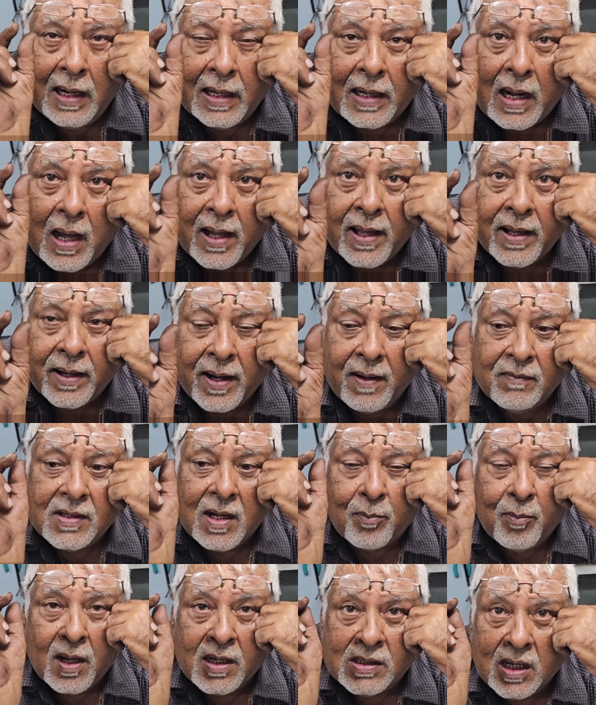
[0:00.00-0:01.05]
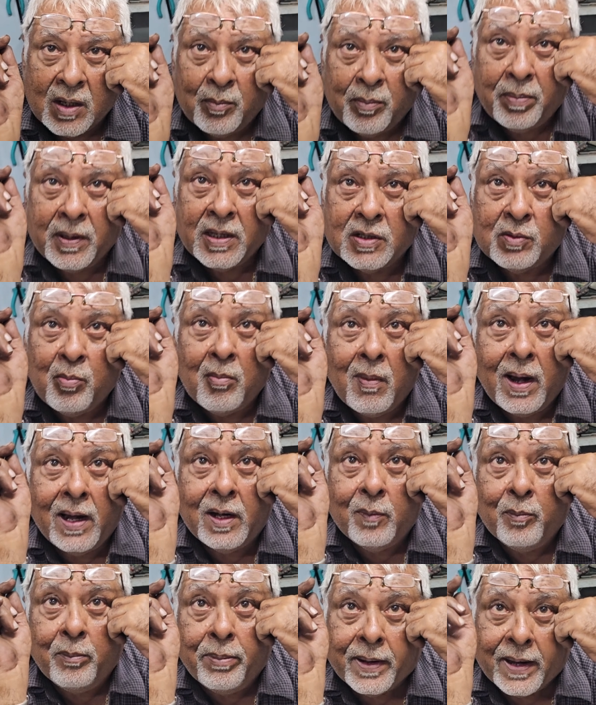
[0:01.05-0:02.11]
At high rev, that plastic piece
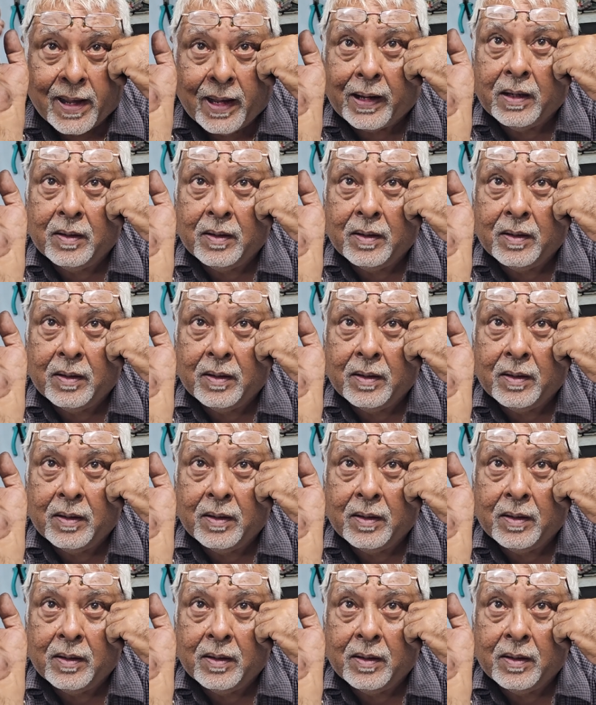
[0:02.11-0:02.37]
might break.